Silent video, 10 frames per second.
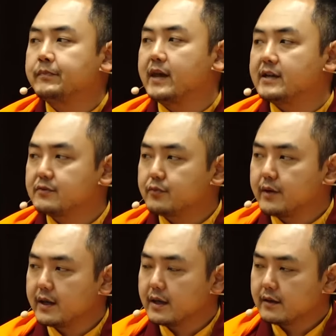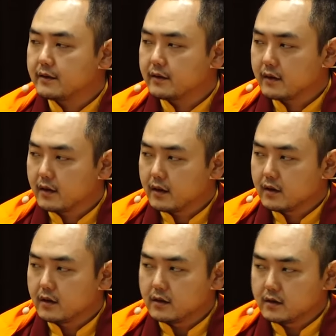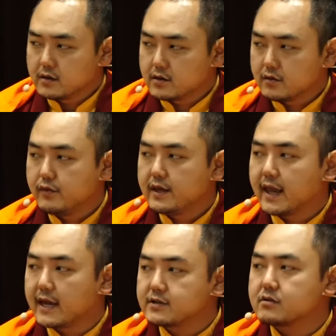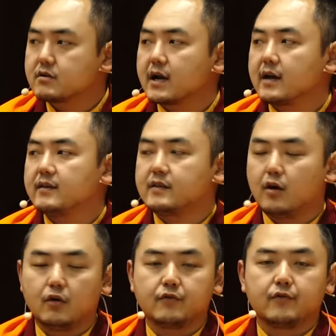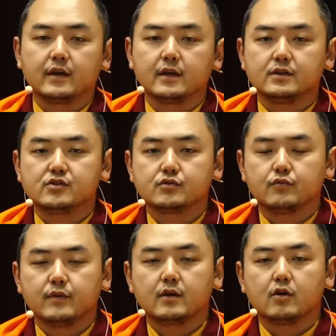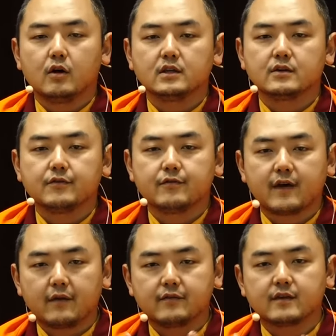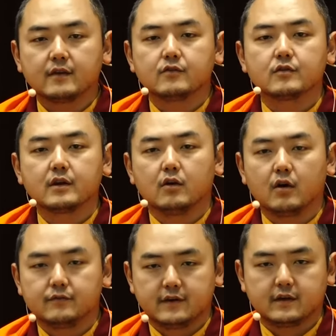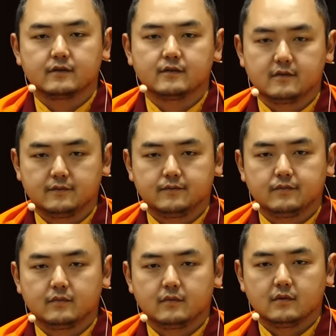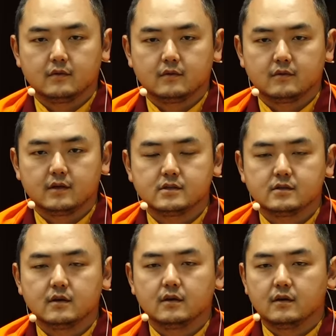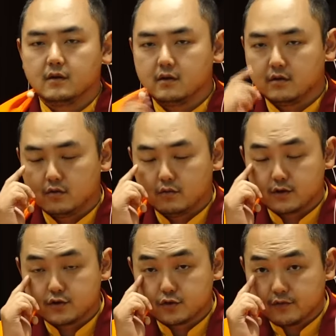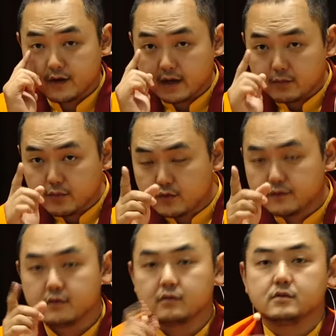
that is why we categorize the offering into, we call it five sensory offerings. Right? What you find beautiful,